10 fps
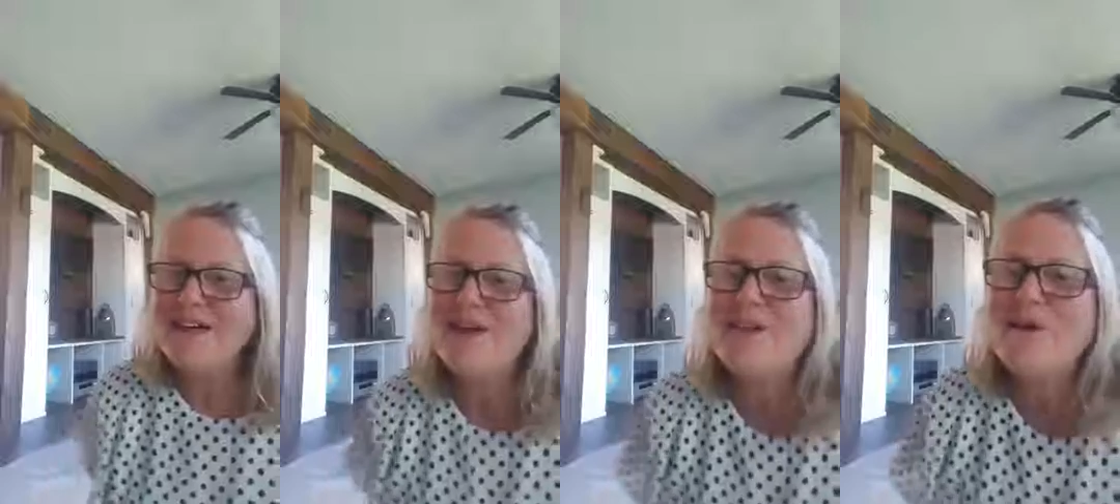
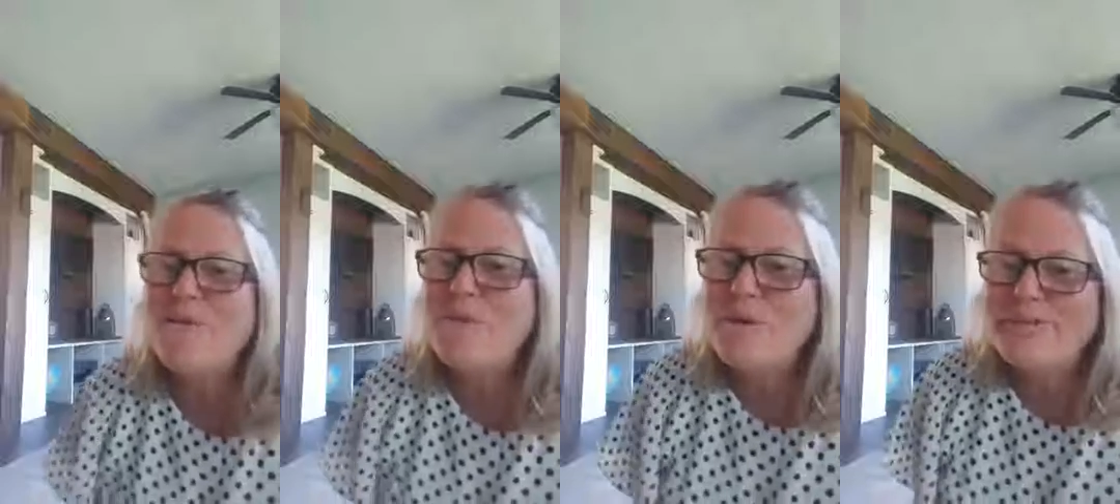Hello,
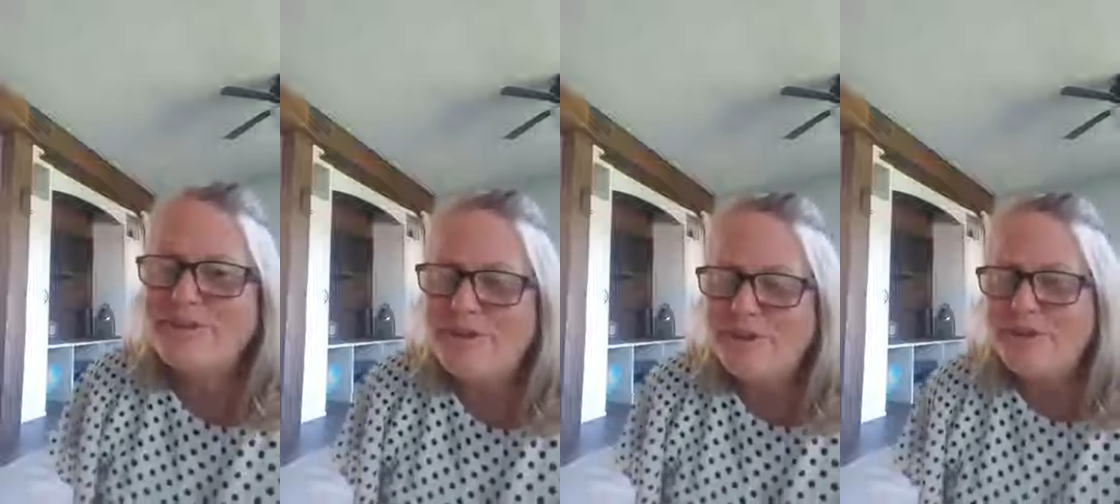boys
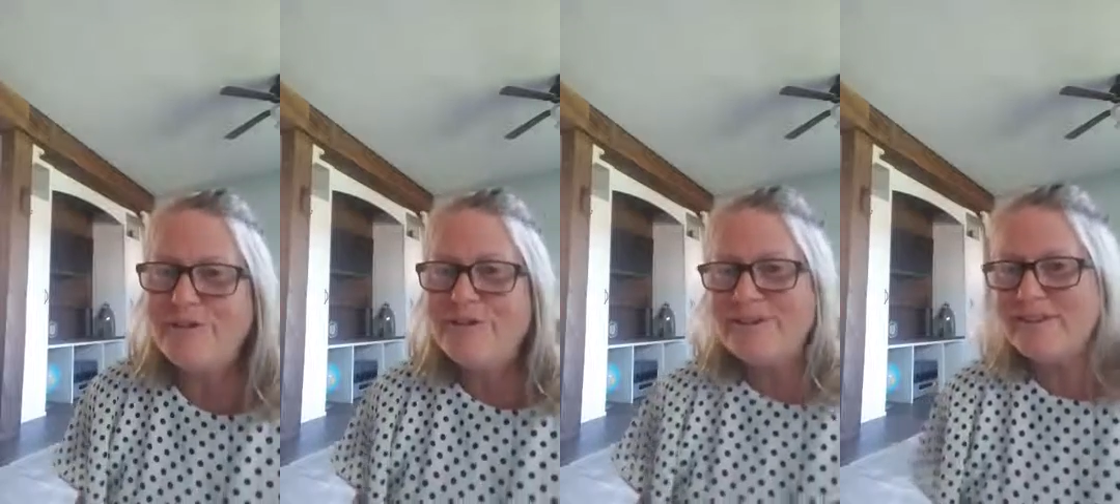and
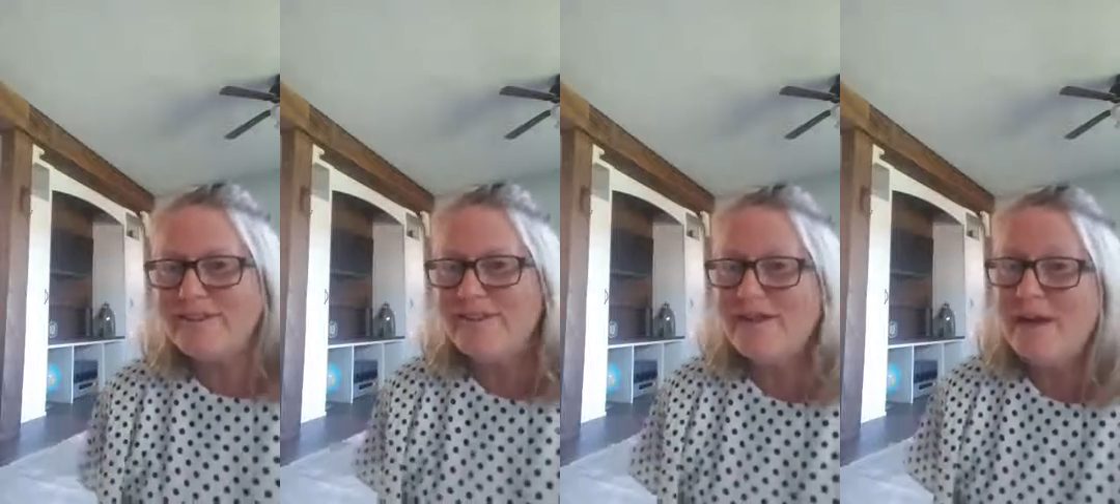girls.
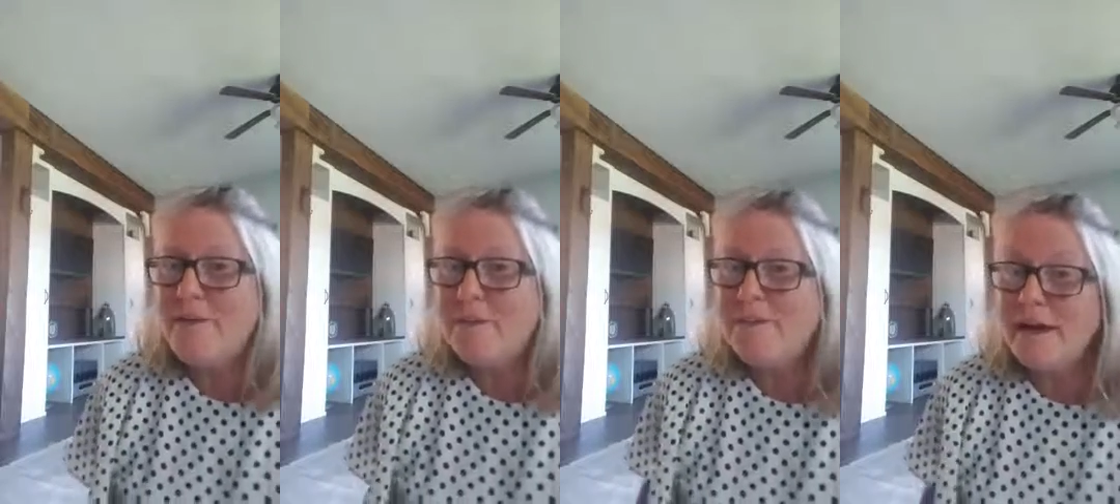
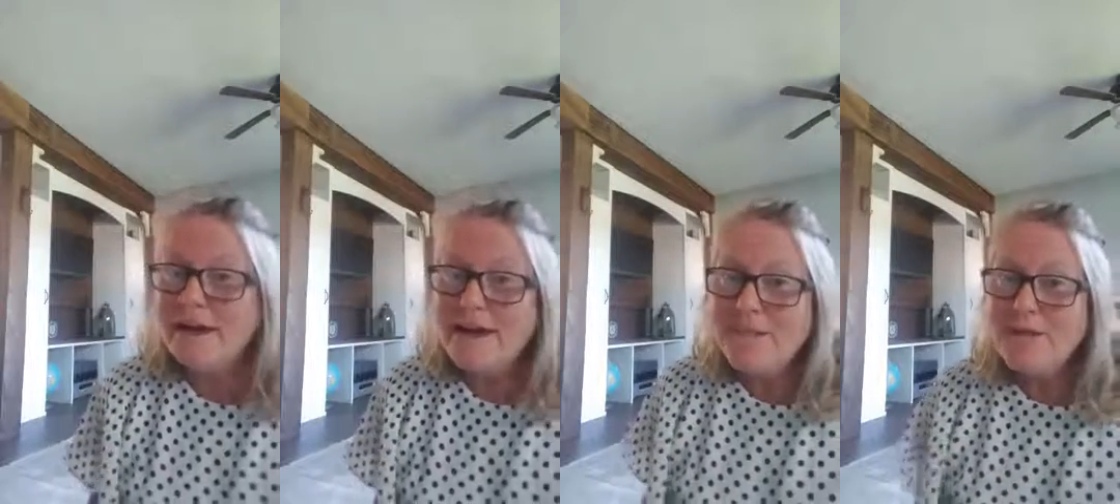My
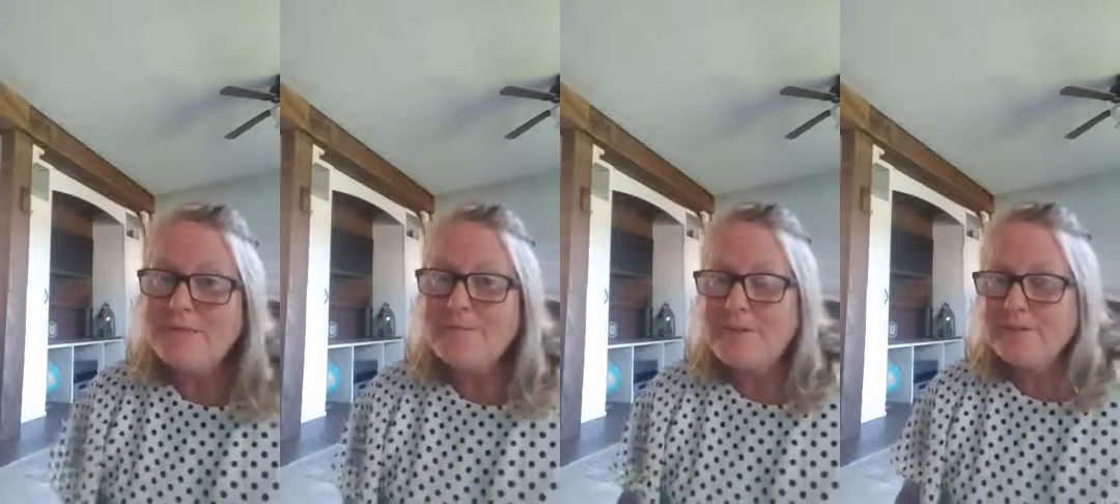name
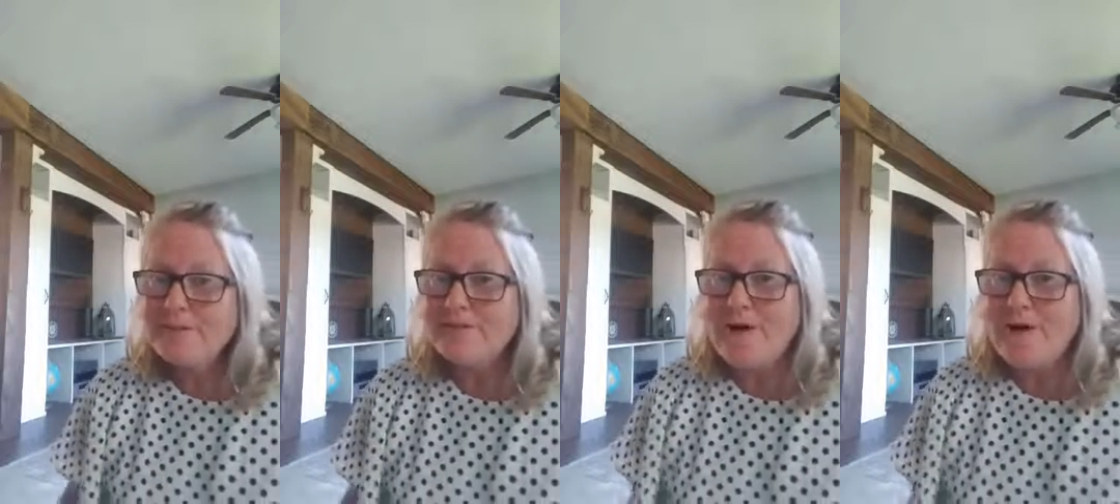is Mrs.